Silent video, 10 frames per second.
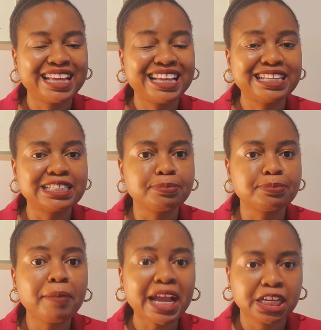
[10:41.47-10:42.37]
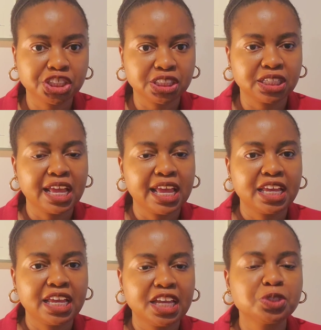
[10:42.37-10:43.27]
inspection.
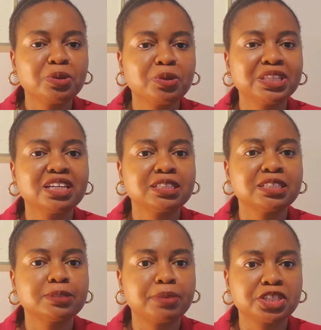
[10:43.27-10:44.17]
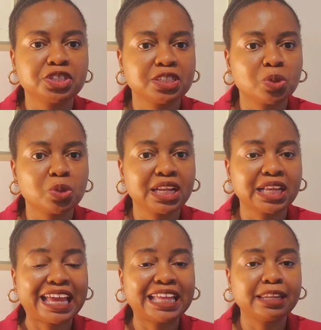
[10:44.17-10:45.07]
Entry without inspection as well
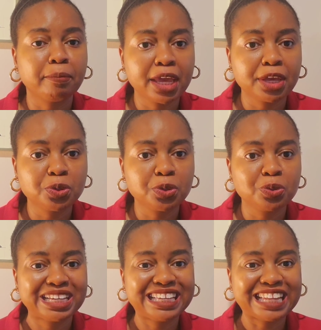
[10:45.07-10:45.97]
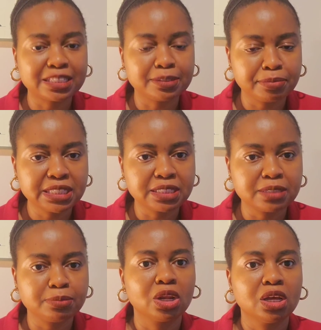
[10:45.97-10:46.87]
can make you
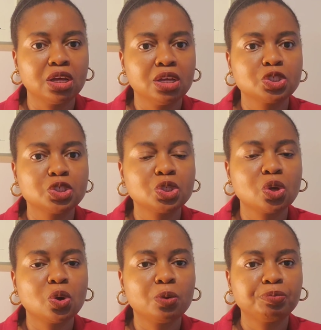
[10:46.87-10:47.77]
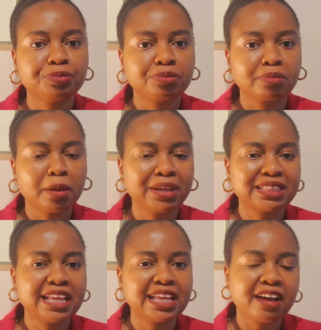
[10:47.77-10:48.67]
inadmissible. So,
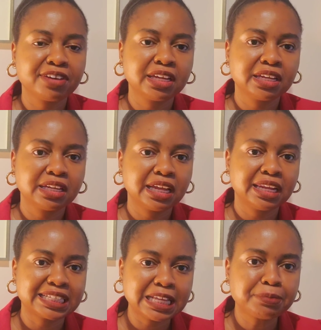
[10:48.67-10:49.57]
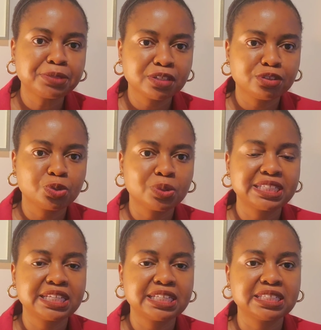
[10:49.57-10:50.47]
but they have an exception to
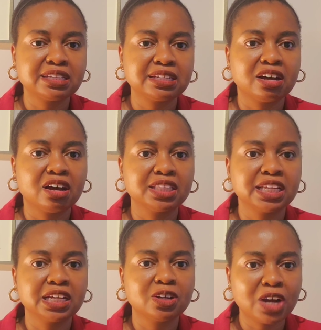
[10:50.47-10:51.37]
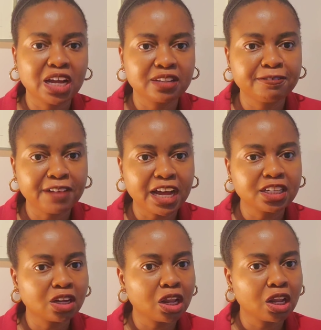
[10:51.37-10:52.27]
it is the
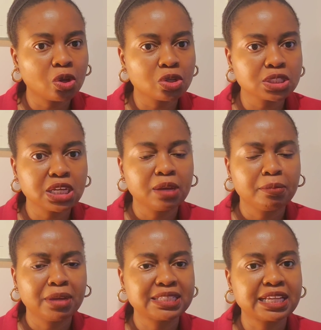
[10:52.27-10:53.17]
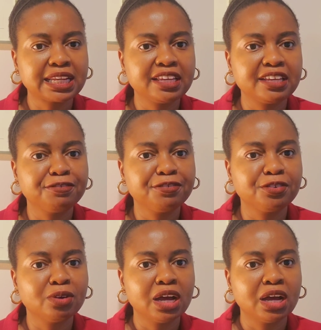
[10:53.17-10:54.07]
grandfather clause. Basically, if
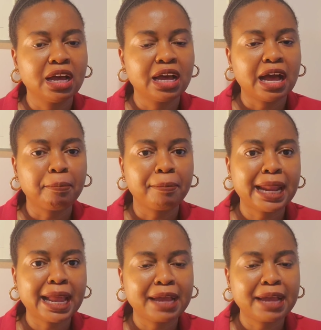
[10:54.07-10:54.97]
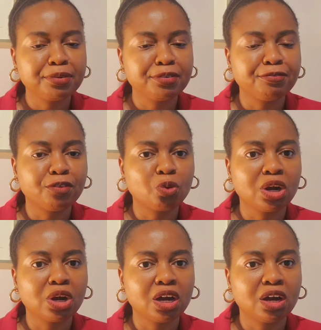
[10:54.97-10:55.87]
you apply
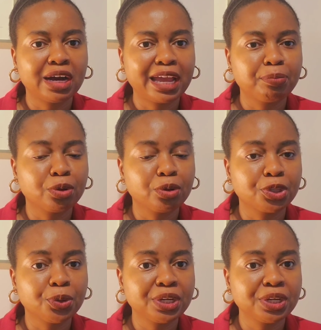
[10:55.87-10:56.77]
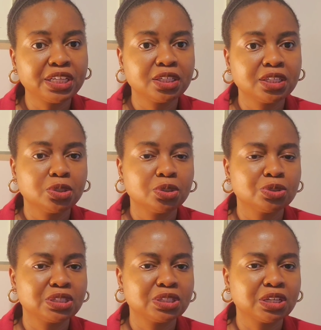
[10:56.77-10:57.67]
before April 30,
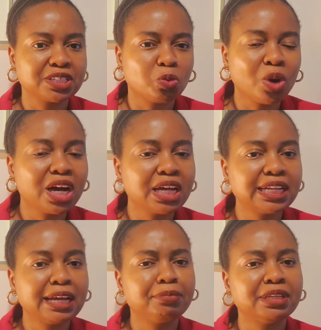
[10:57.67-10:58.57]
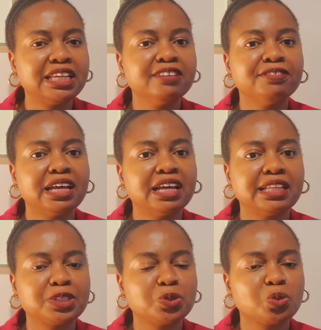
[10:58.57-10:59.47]
2001, I believe,
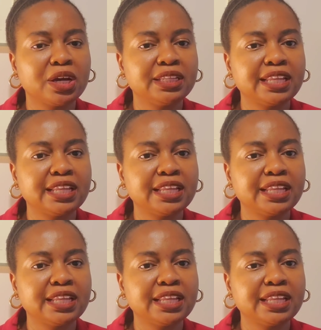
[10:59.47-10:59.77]
that's when you